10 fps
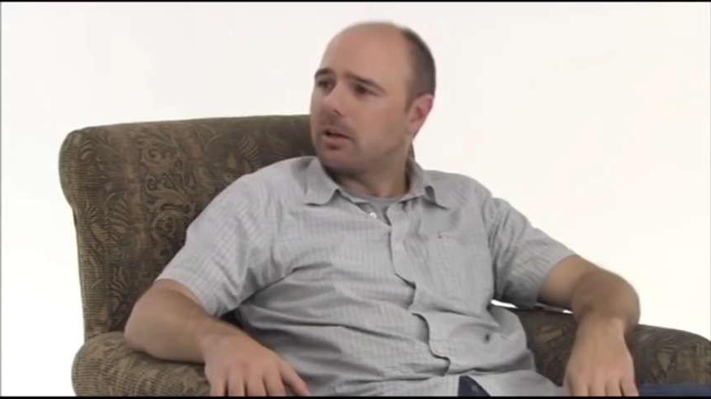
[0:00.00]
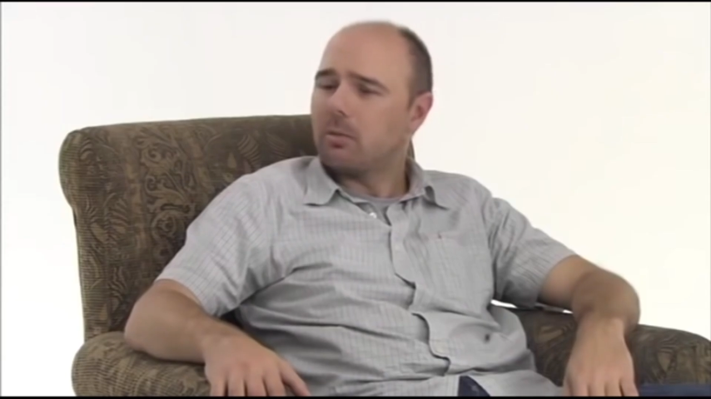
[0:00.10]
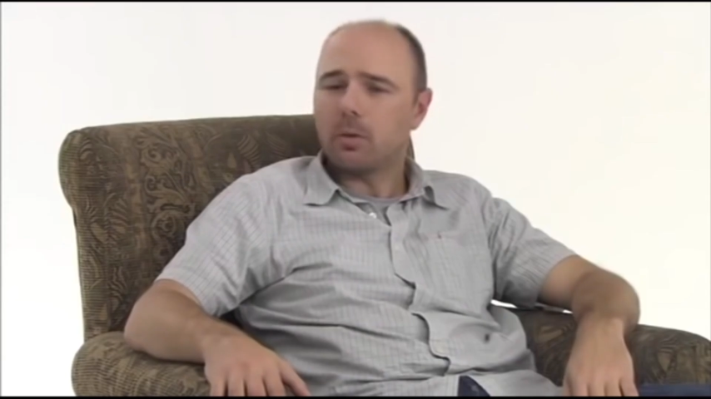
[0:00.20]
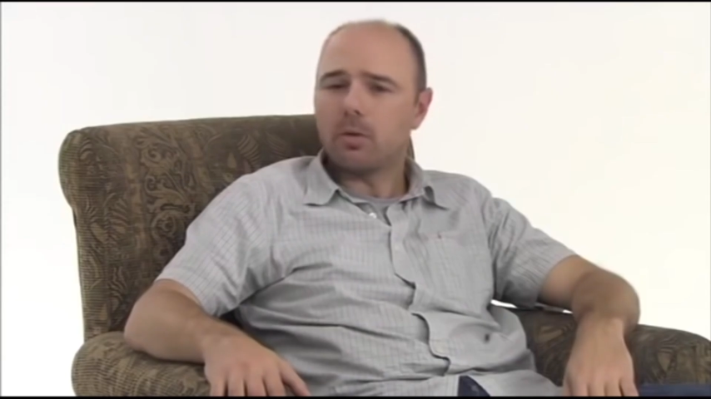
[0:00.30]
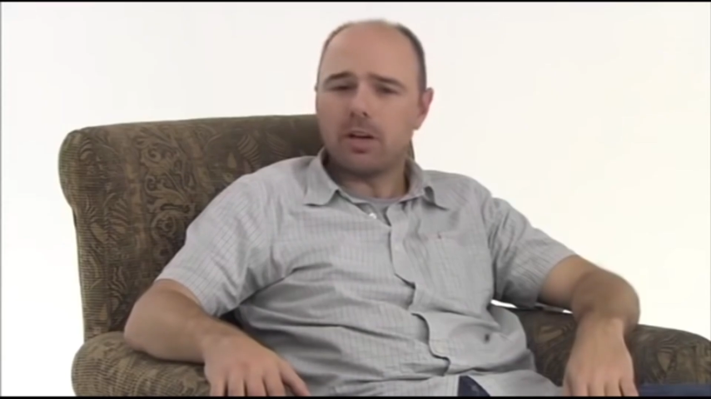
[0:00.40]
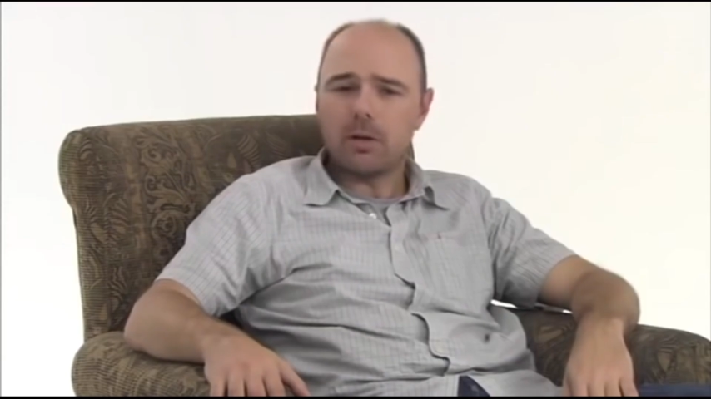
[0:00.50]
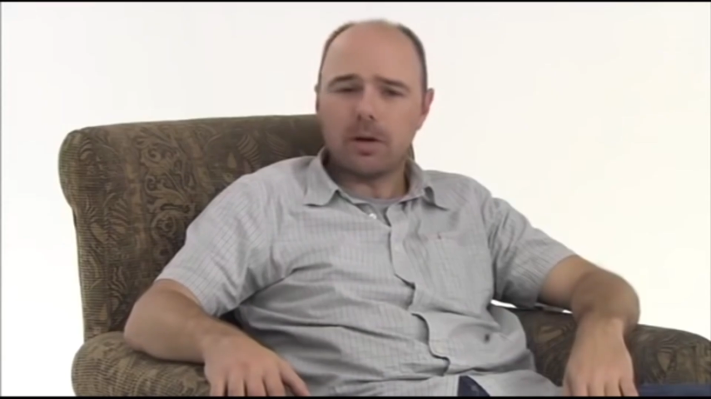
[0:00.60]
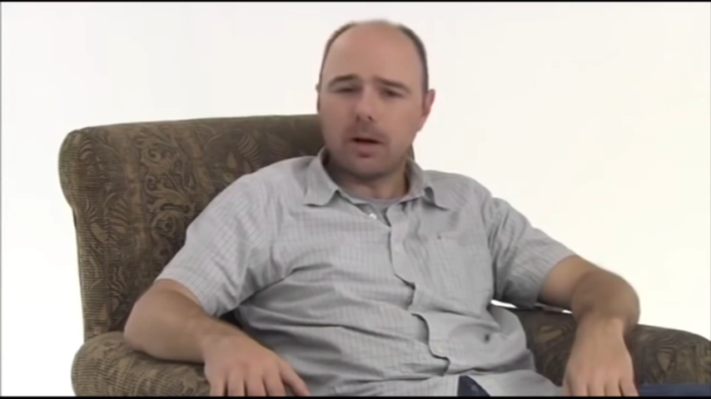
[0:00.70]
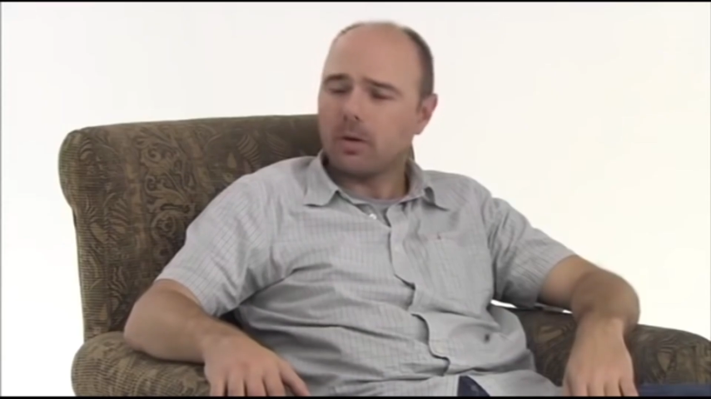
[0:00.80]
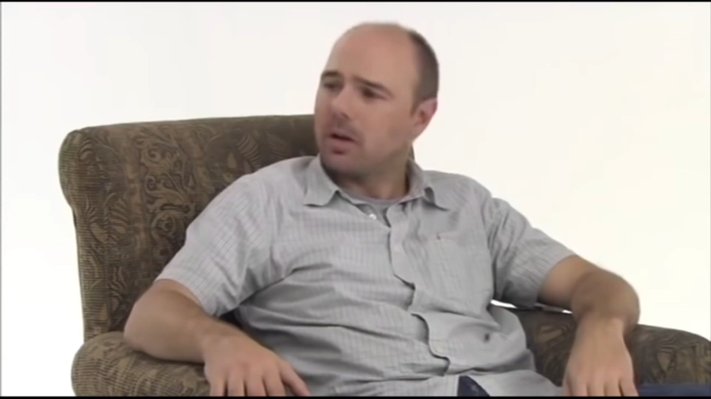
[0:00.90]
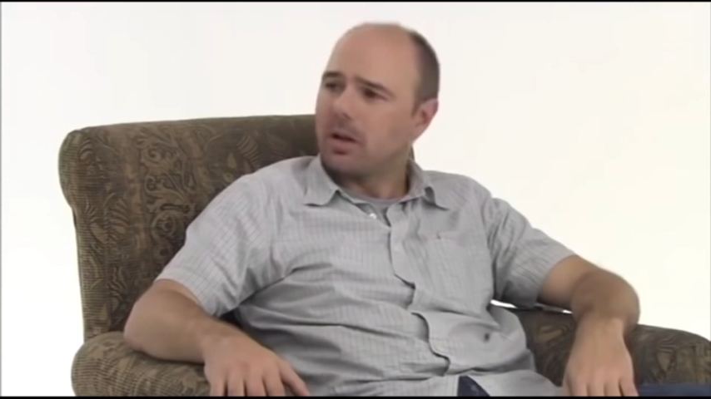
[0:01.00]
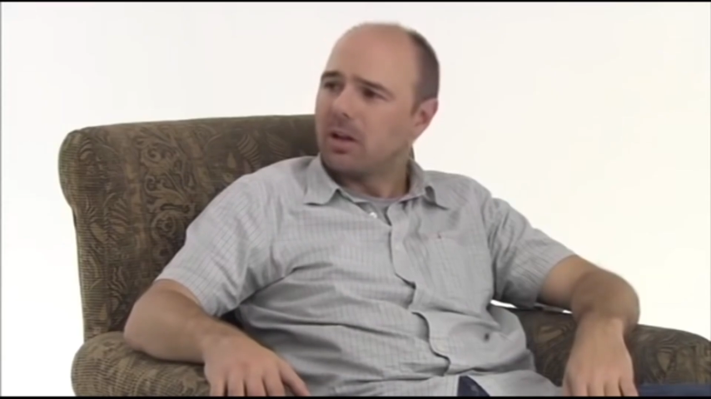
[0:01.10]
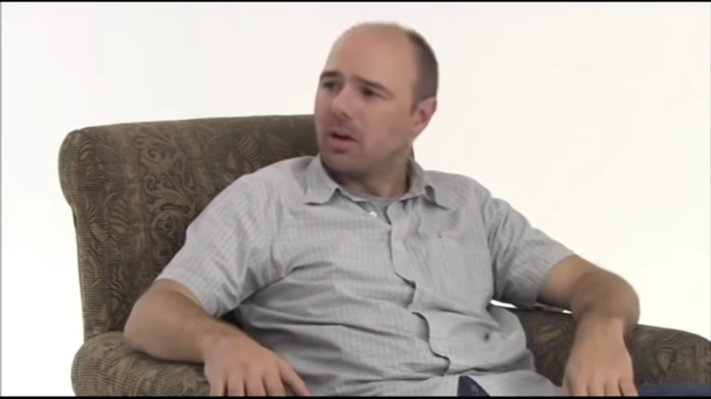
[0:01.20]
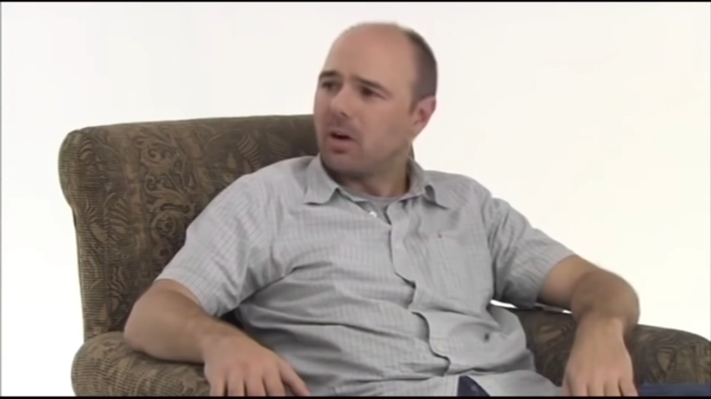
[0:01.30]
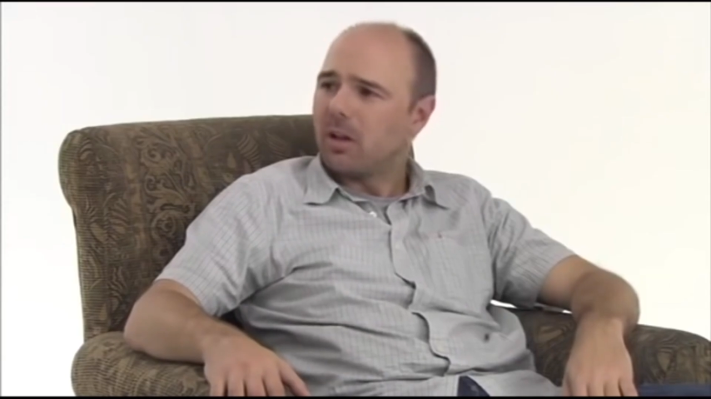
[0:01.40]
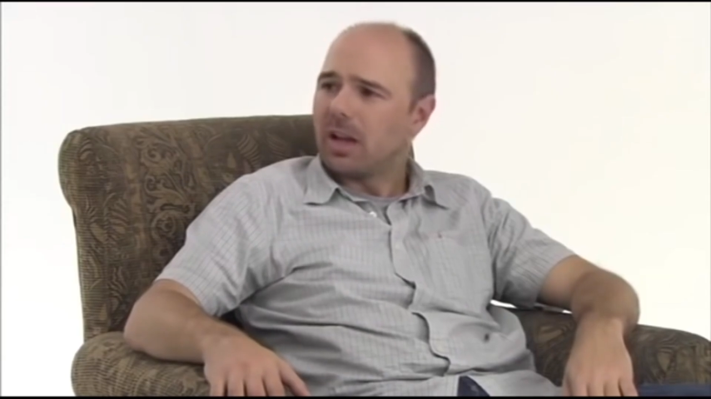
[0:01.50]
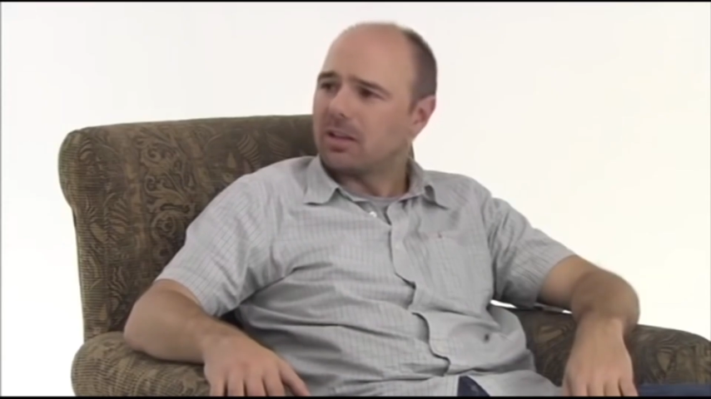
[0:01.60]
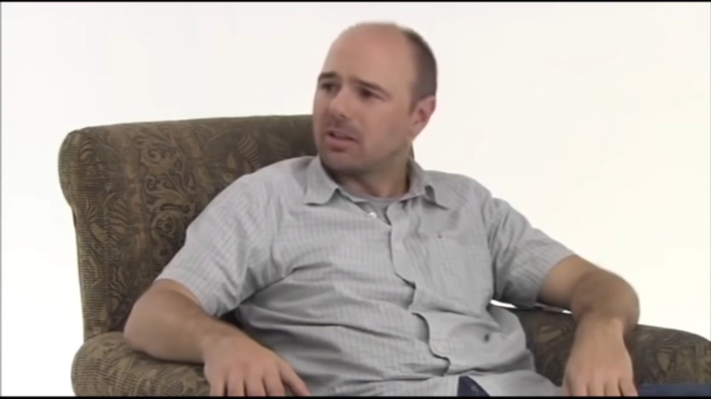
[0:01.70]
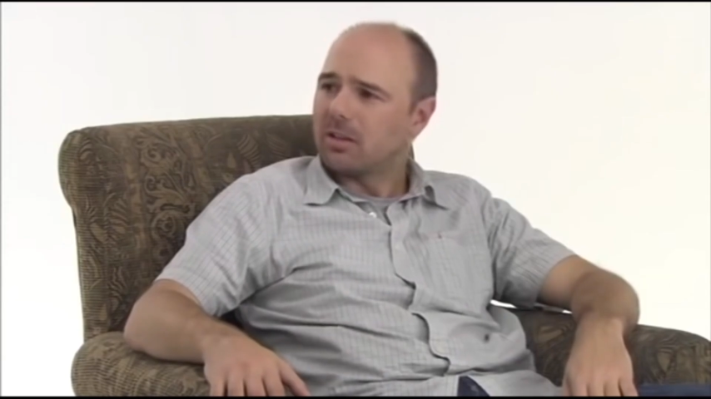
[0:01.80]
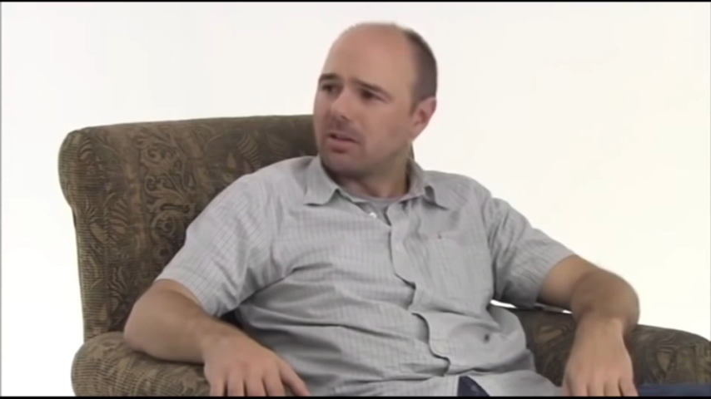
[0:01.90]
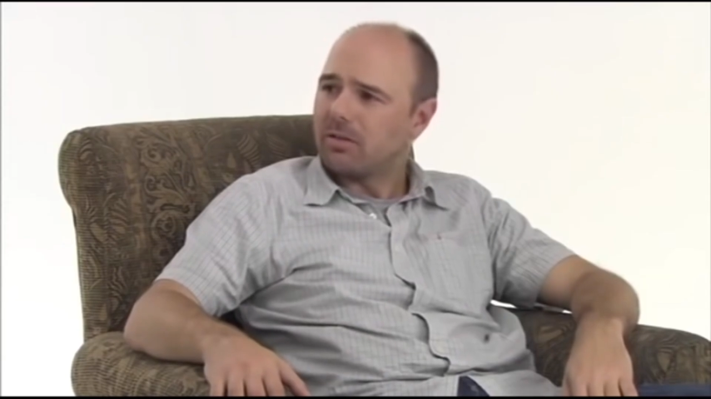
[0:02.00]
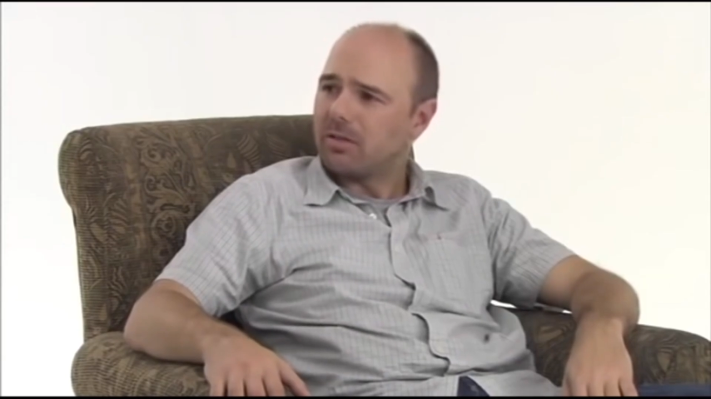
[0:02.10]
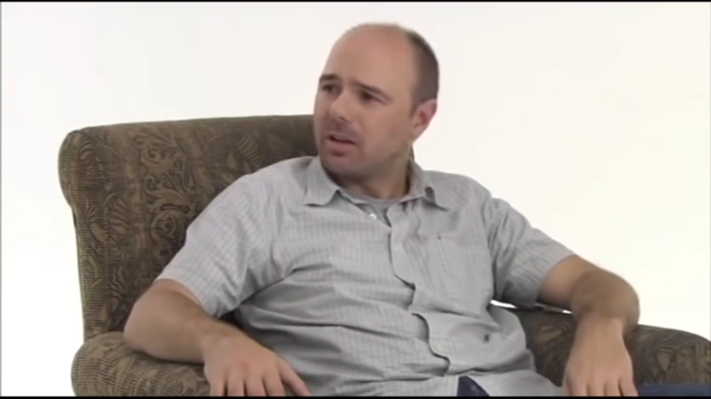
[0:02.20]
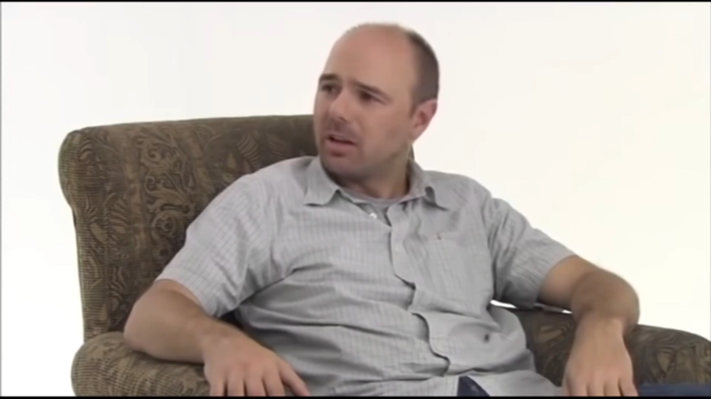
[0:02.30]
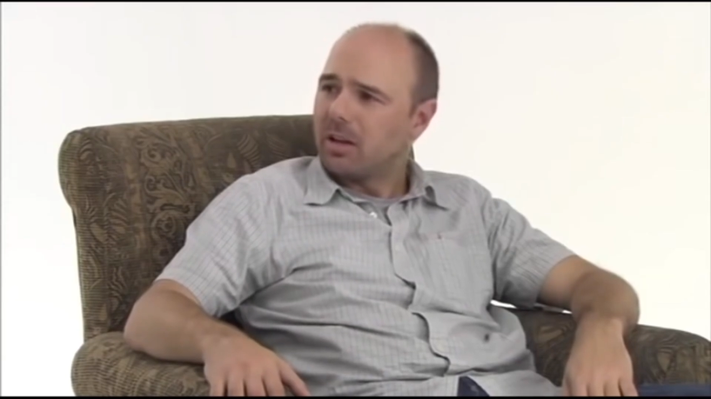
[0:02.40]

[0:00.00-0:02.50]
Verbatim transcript: Don't be worrying about all that stuff.